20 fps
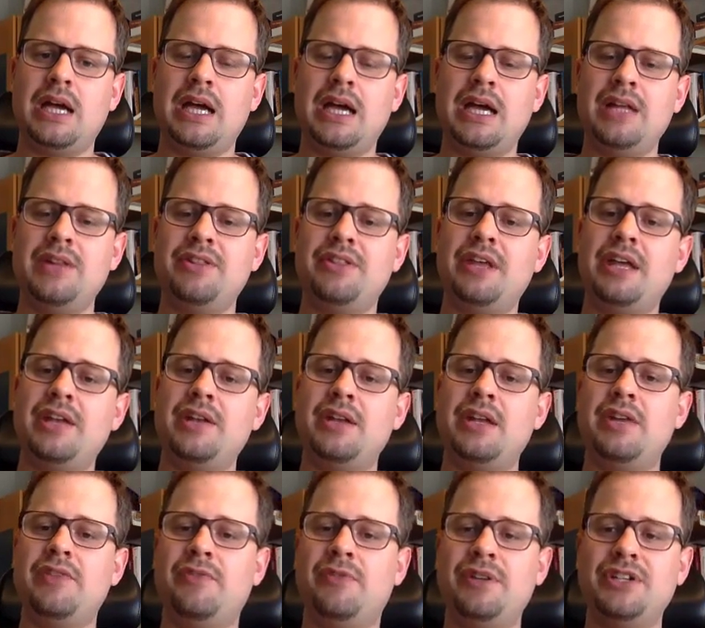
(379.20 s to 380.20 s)
And then
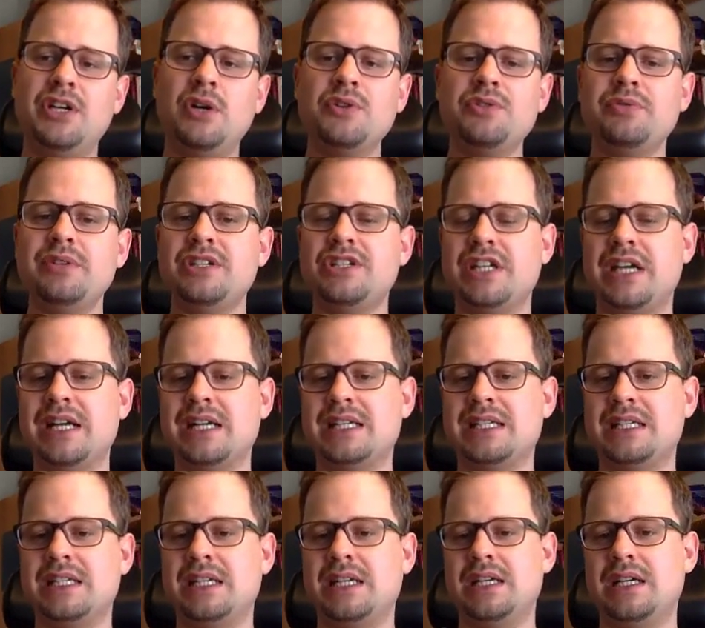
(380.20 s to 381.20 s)
if we don't
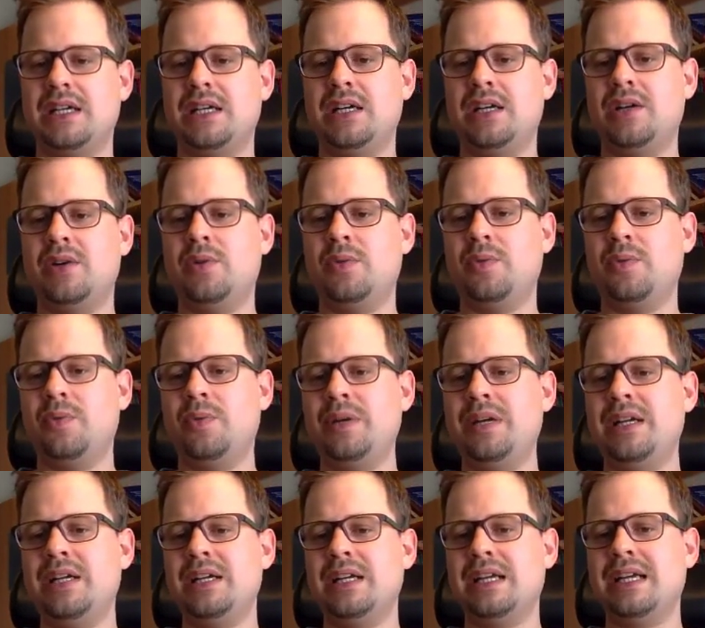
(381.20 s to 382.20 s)
reject,
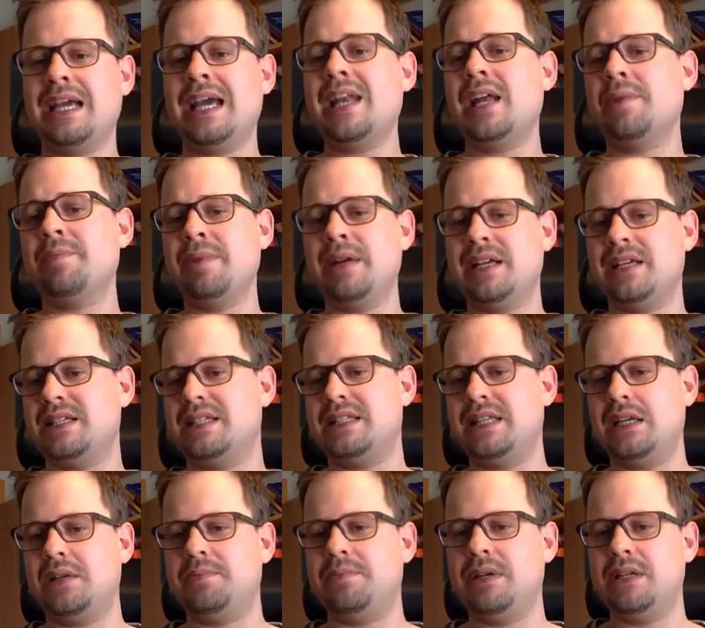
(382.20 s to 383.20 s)
we cannot make a
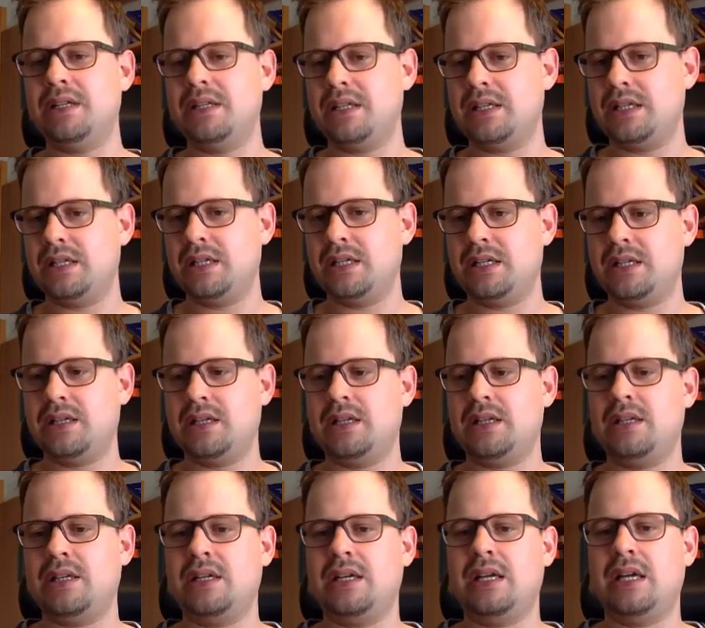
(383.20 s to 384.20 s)
statement.
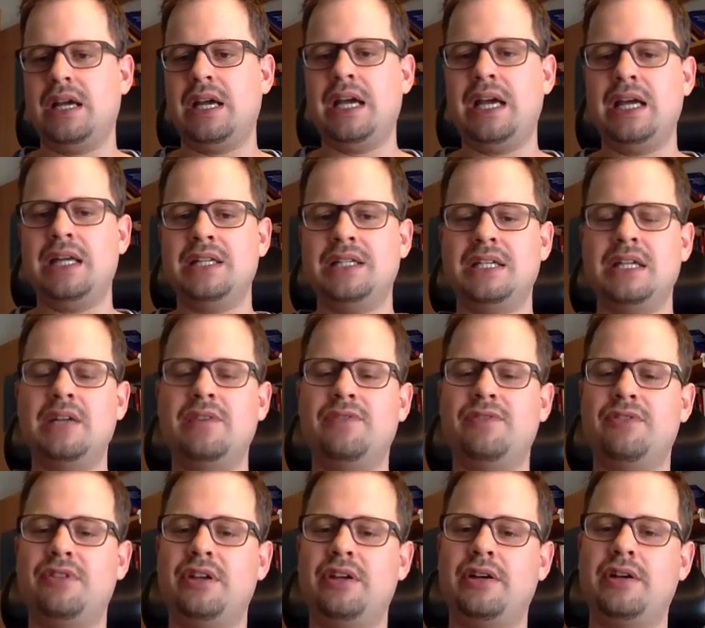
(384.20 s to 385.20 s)
And
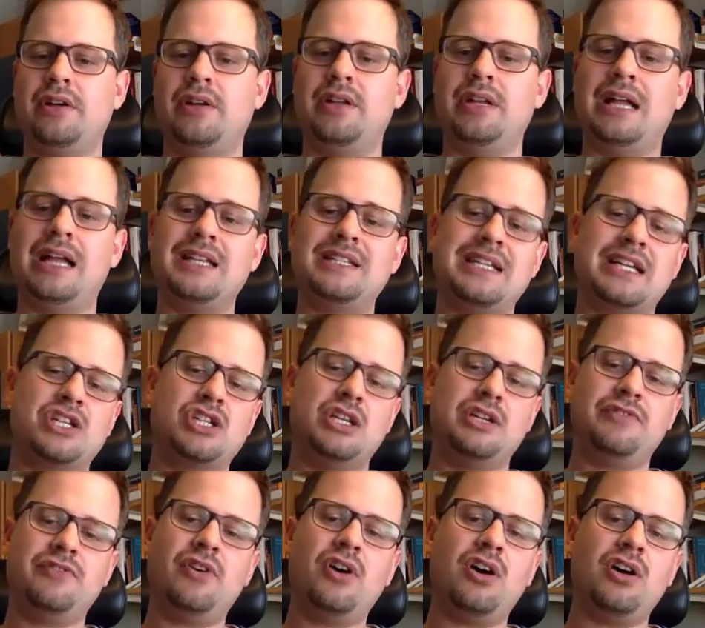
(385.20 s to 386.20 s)
if the null is
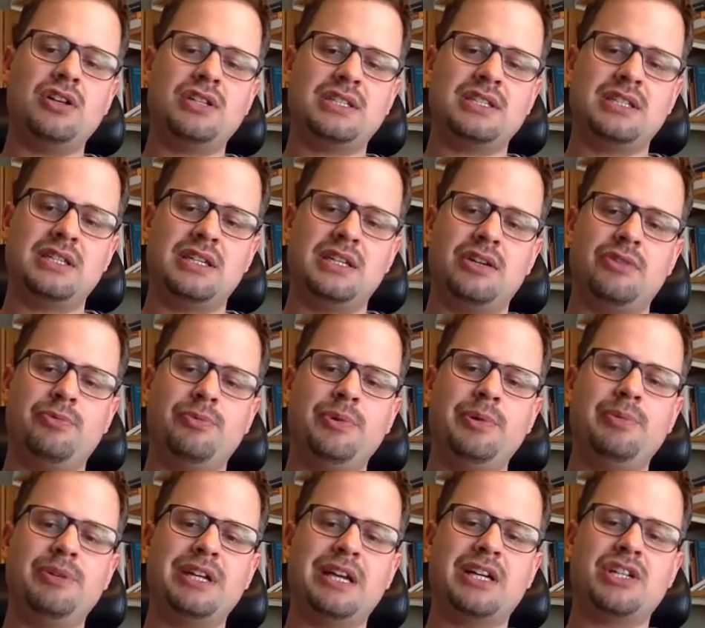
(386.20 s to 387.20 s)
actually false,
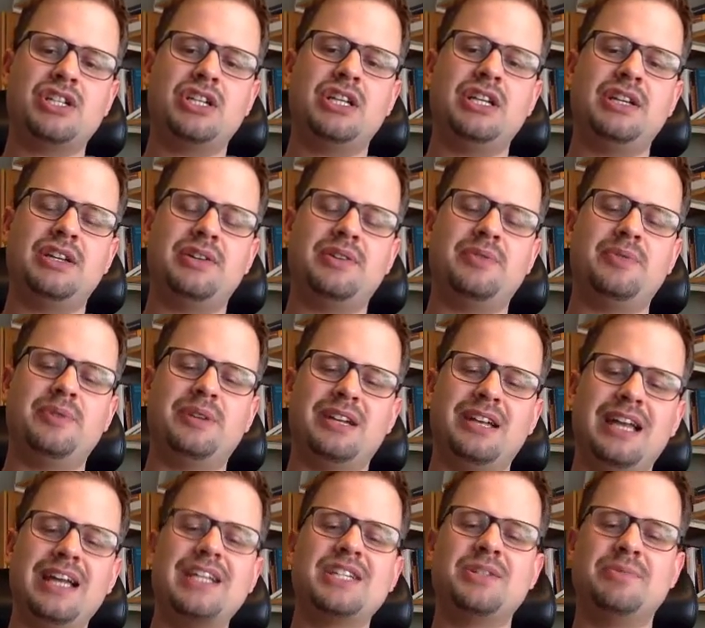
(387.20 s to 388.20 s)
we would actually would
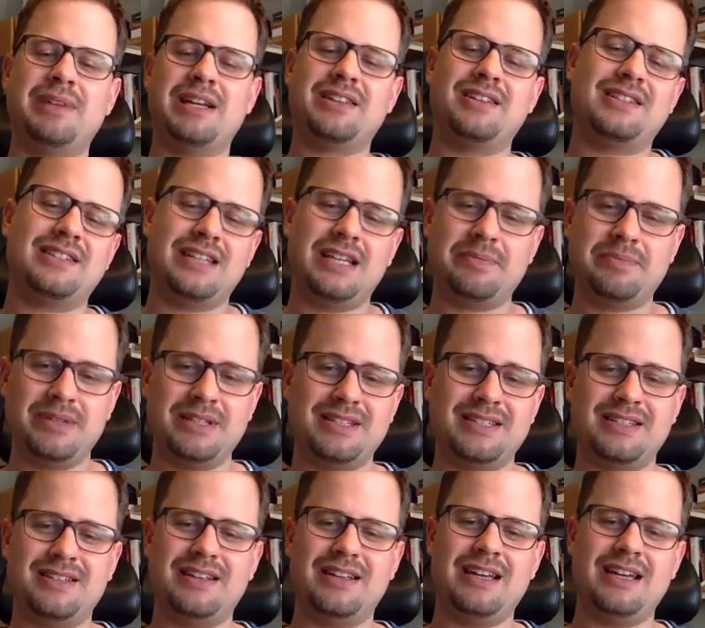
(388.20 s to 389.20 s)
like to make the
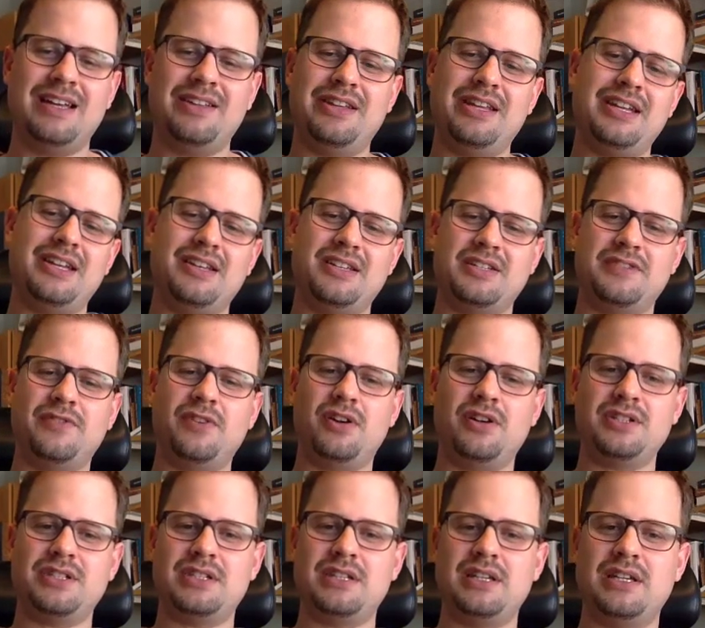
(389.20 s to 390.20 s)
statements uh, that it is
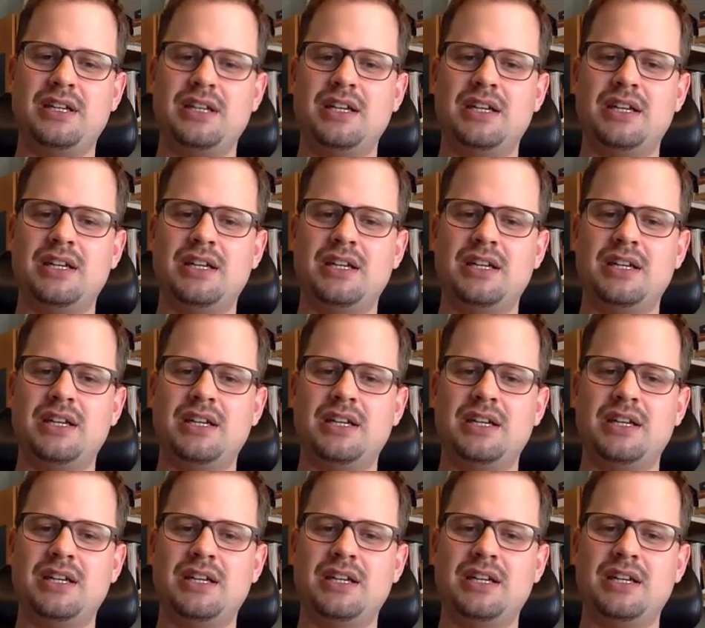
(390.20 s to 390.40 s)
false.